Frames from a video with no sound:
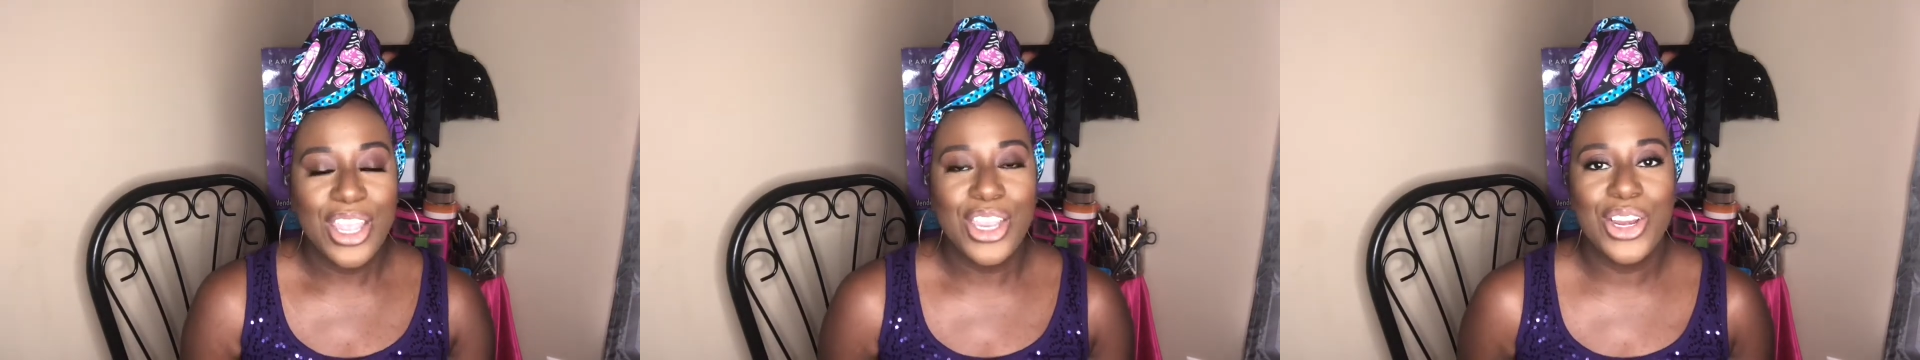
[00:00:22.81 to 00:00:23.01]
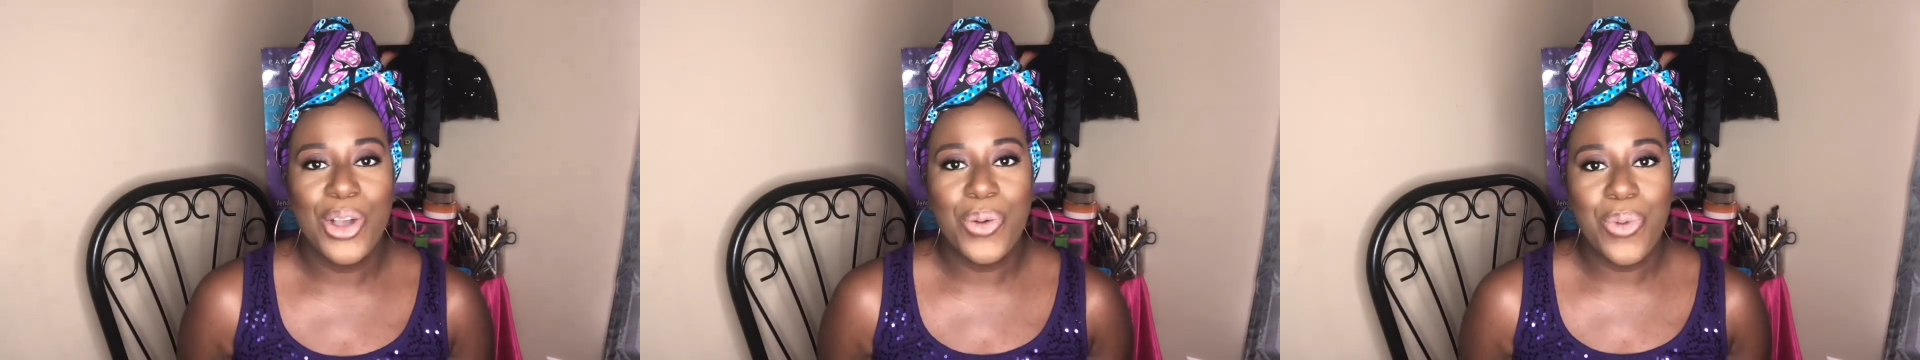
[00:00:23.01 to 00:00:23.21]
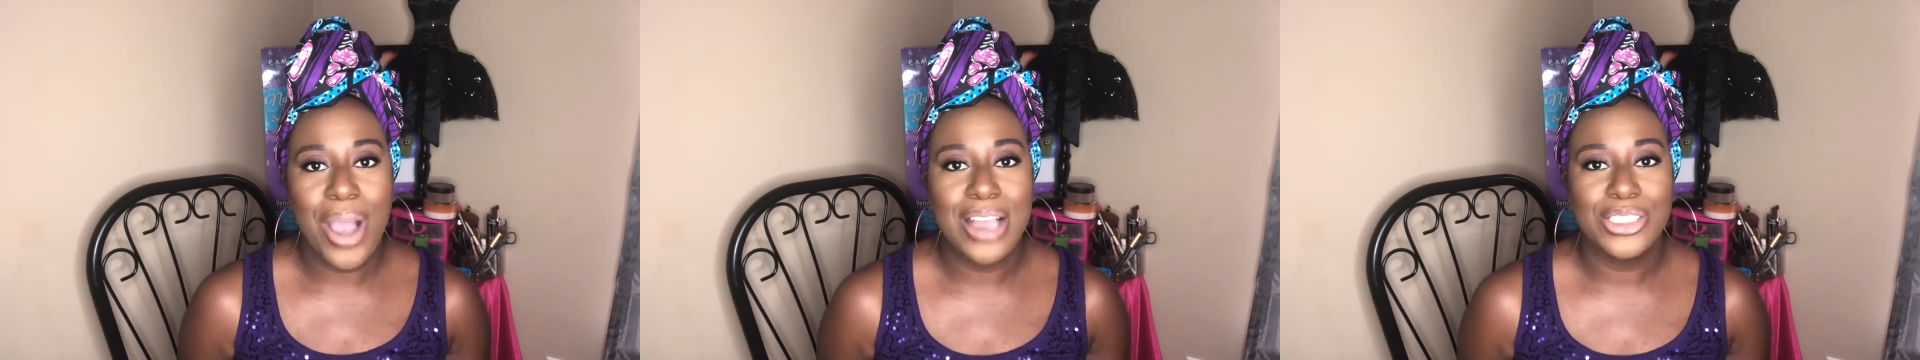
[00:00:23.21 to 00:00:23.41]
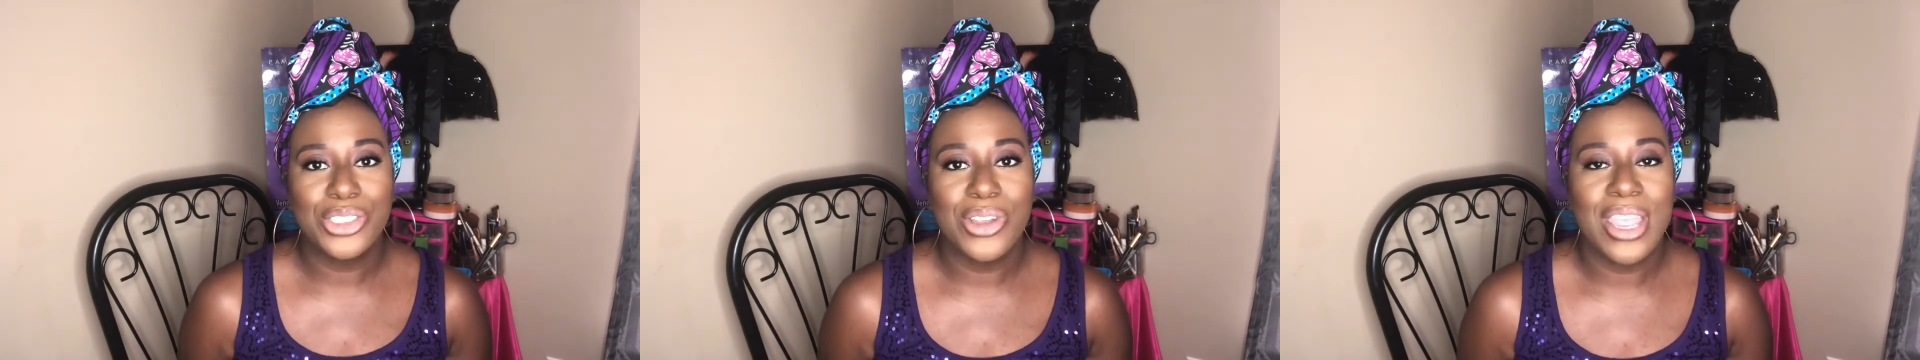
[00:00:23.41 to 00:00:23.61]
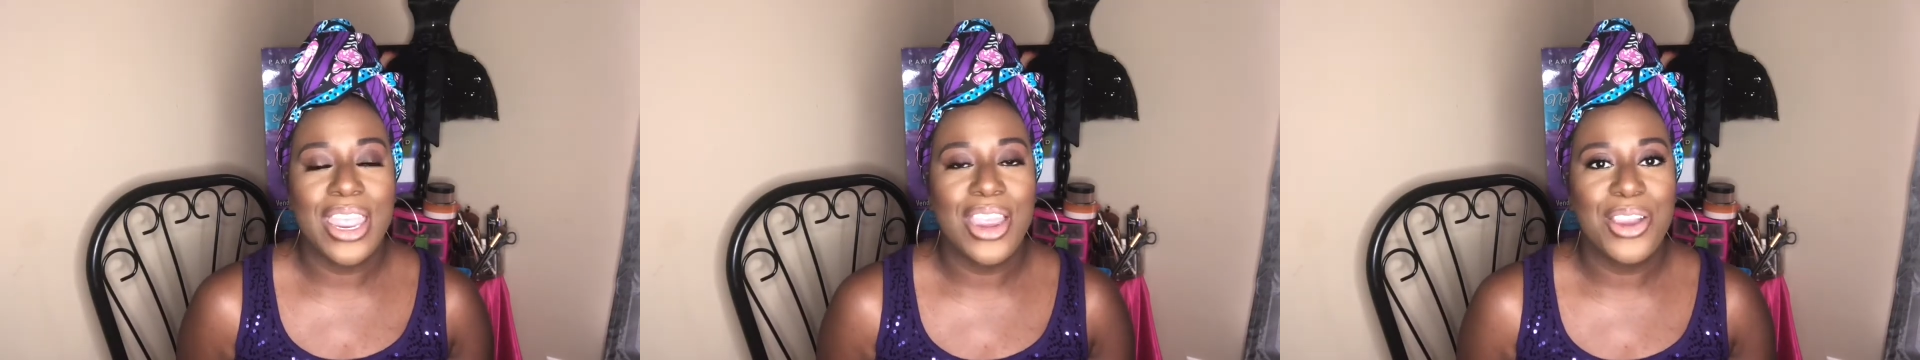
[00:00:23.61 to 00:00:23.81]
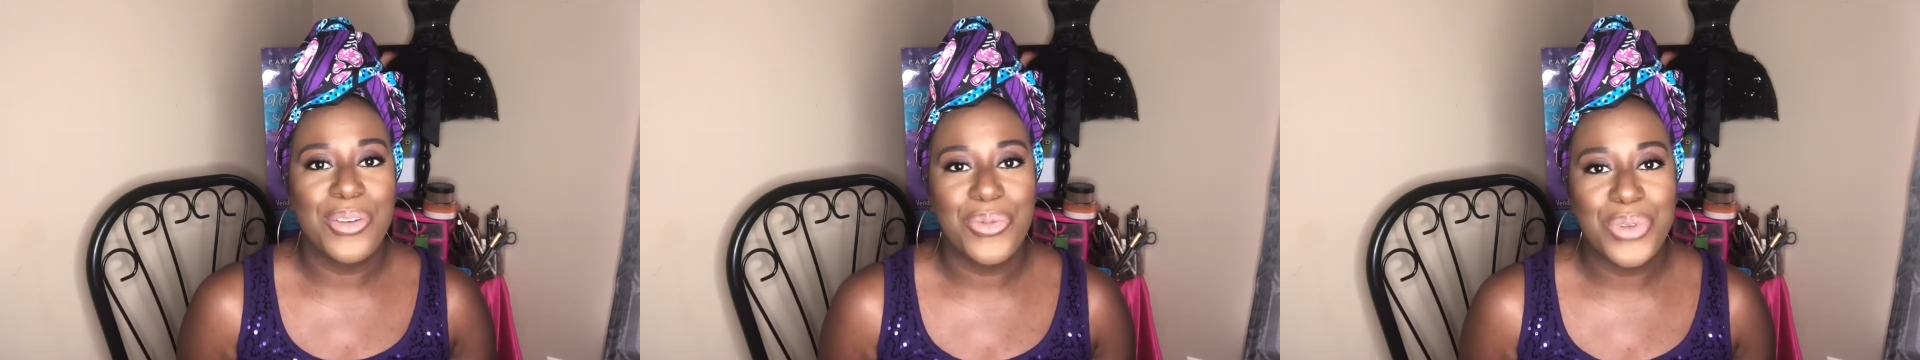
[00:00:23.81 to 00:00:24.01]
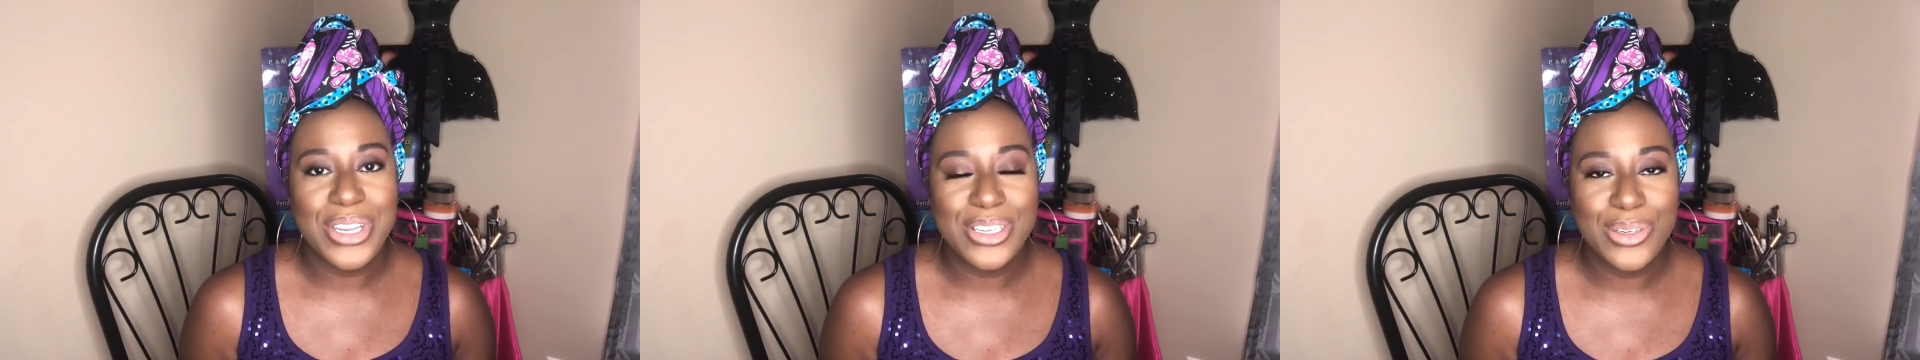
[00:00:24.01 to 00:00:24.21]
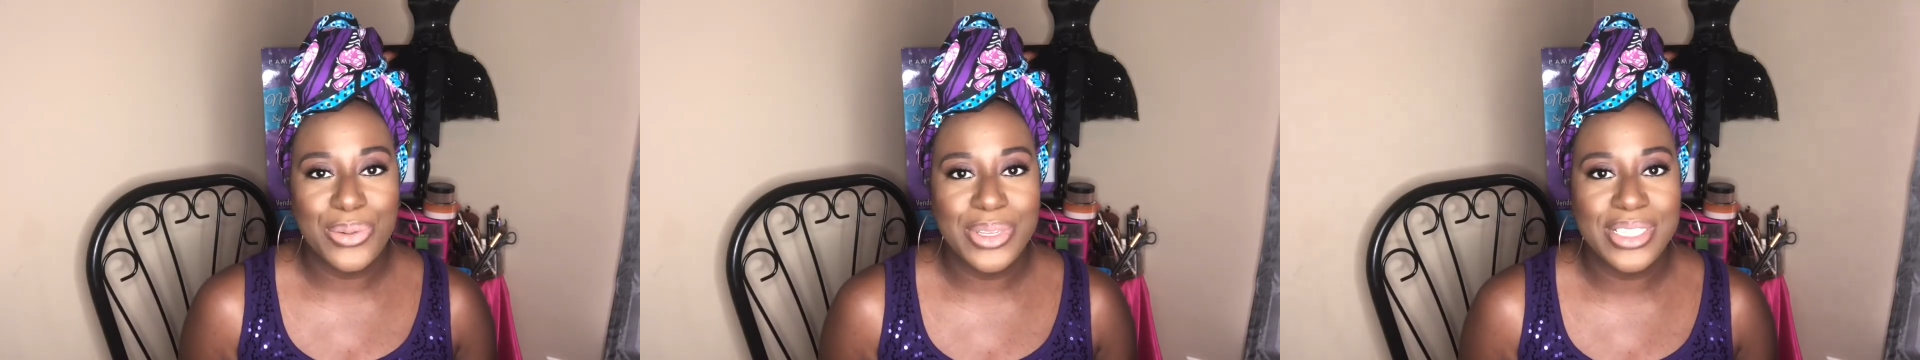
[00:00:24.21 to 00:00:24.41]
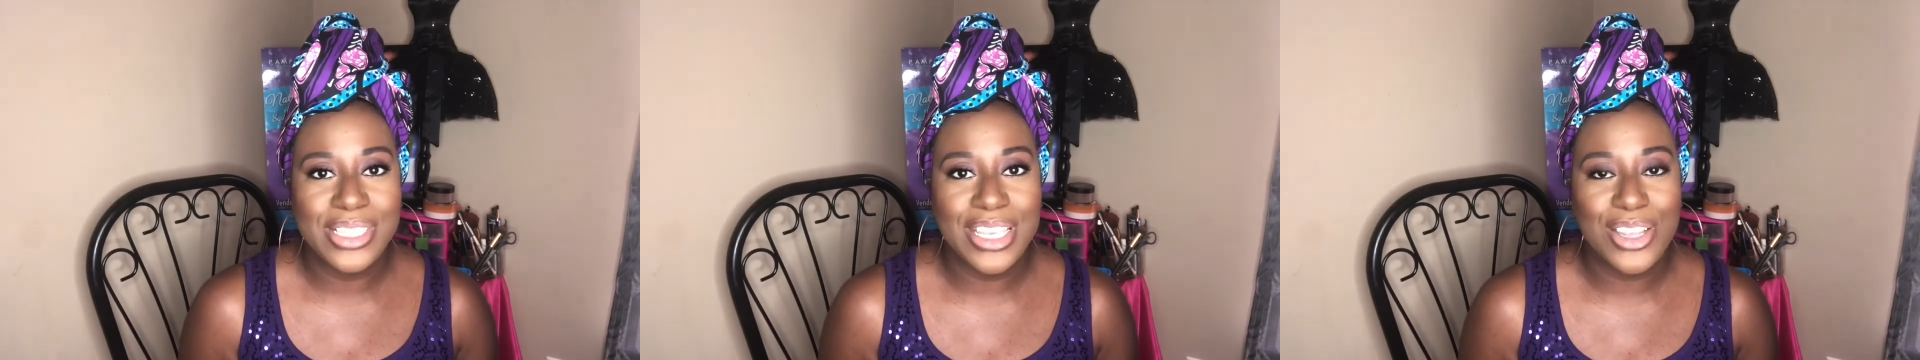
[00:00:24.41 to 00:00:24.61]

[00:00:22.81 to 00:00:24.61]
you know, wash your hair and retwist